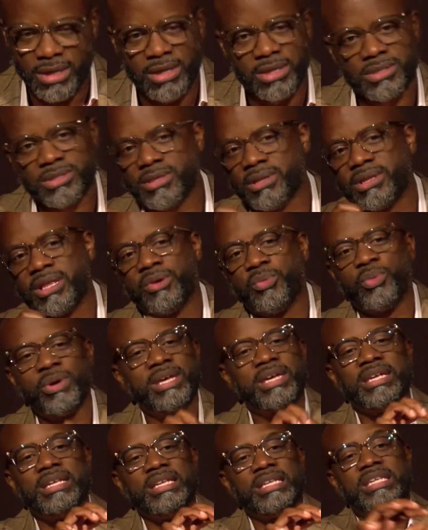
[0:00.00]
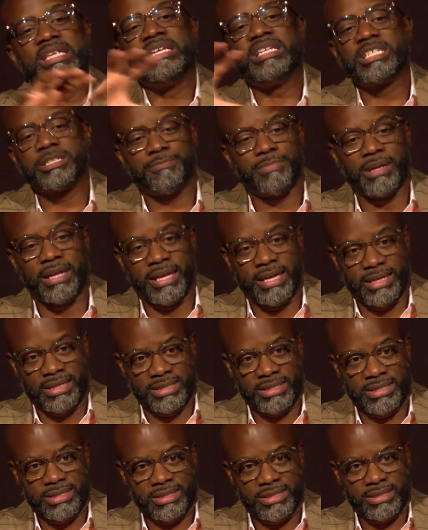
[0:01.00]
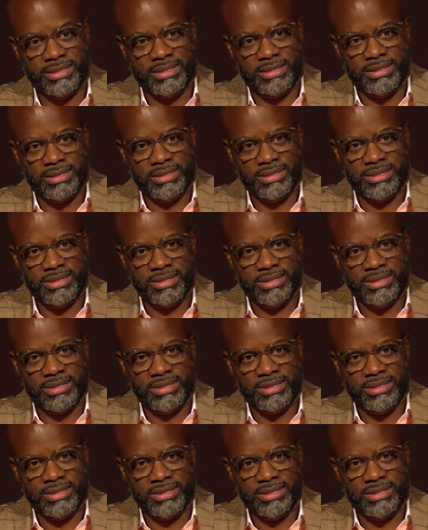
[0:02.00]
so that we can displace